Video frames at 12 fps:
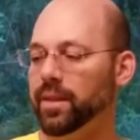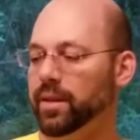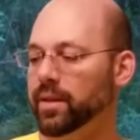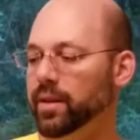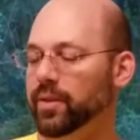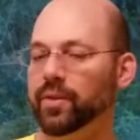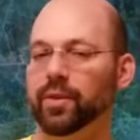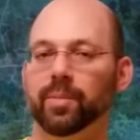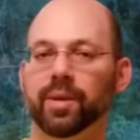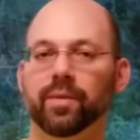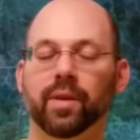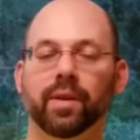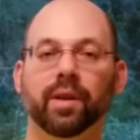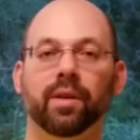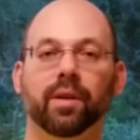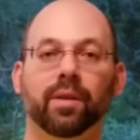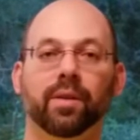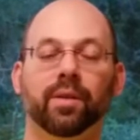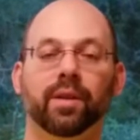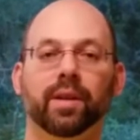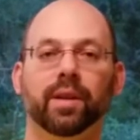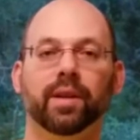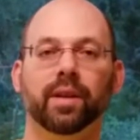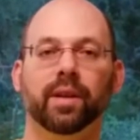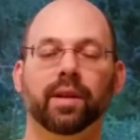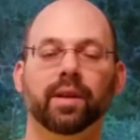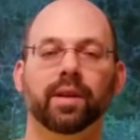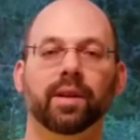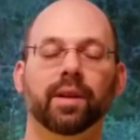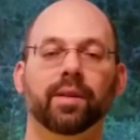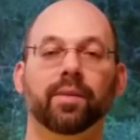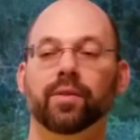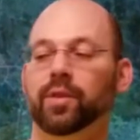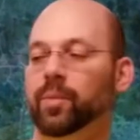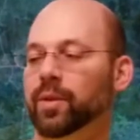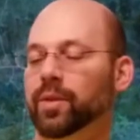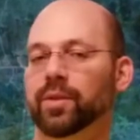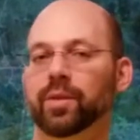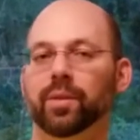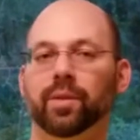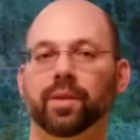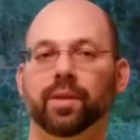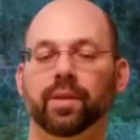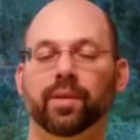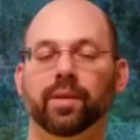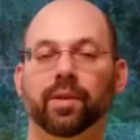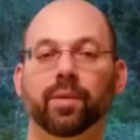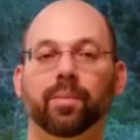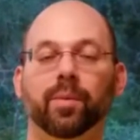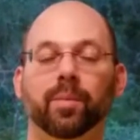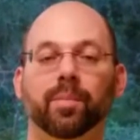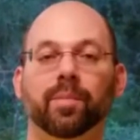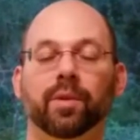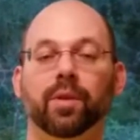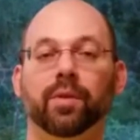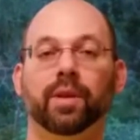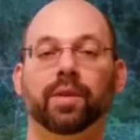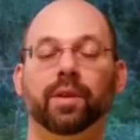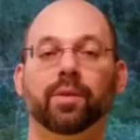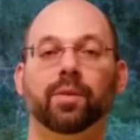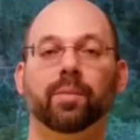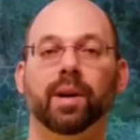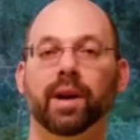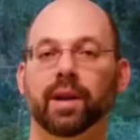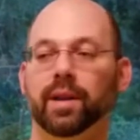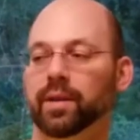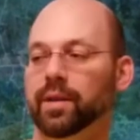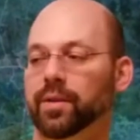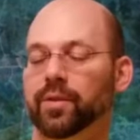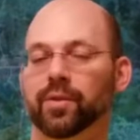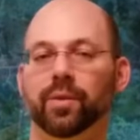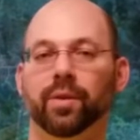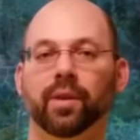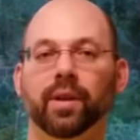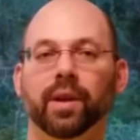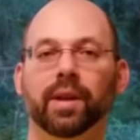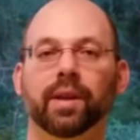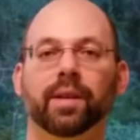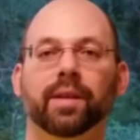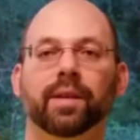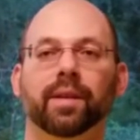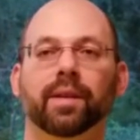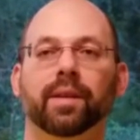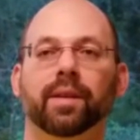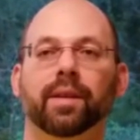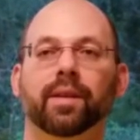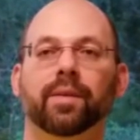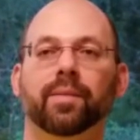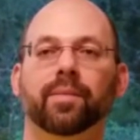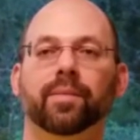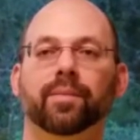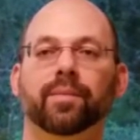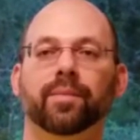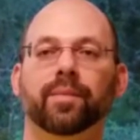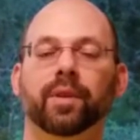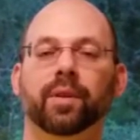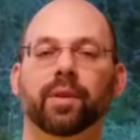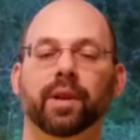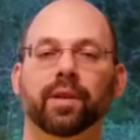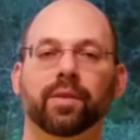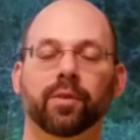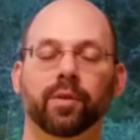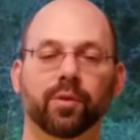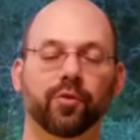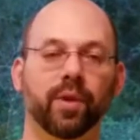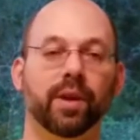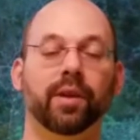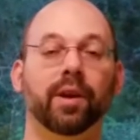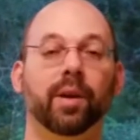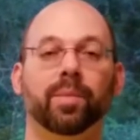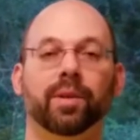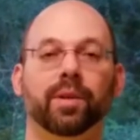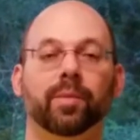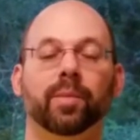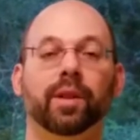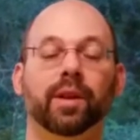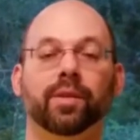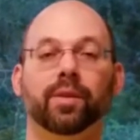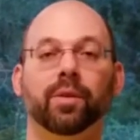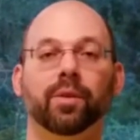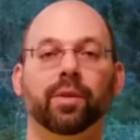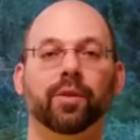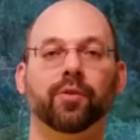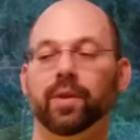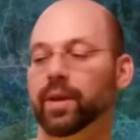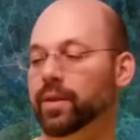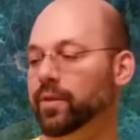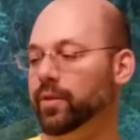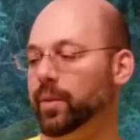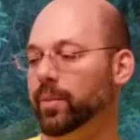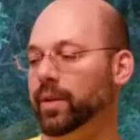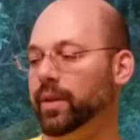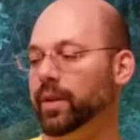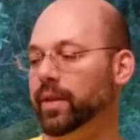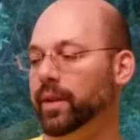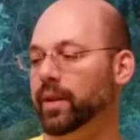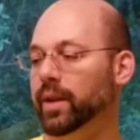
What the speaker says: it's going to be very hard and similar to the coconut that you could buy in a store, and like you could shred it up and it'll be like the coconut shreds or something like that.